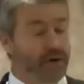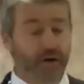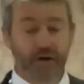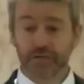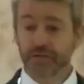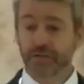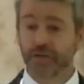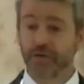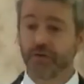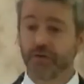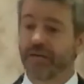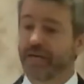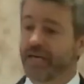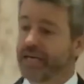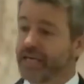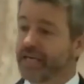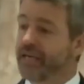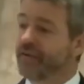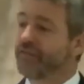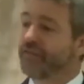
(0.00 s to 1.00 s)
also
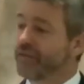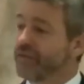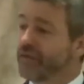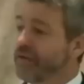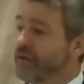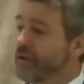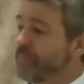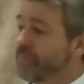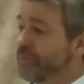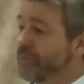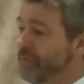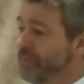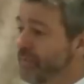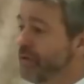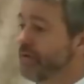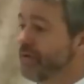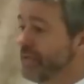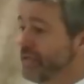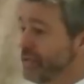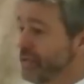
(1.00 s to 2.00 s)
even
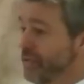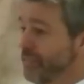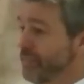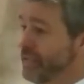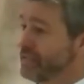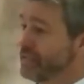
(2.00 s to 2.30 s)
promoting them,